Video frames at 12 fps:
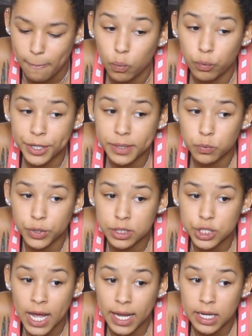One
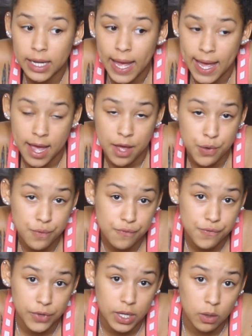wish I could have
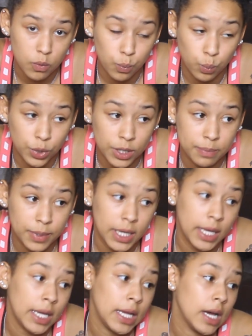would
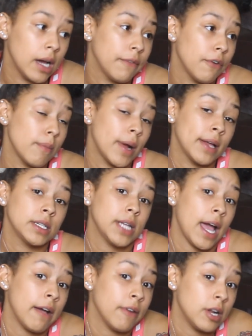be for Braylon to
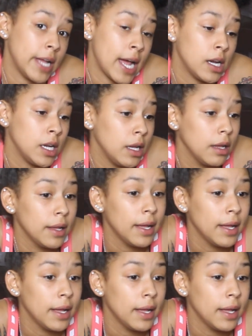have her daddy.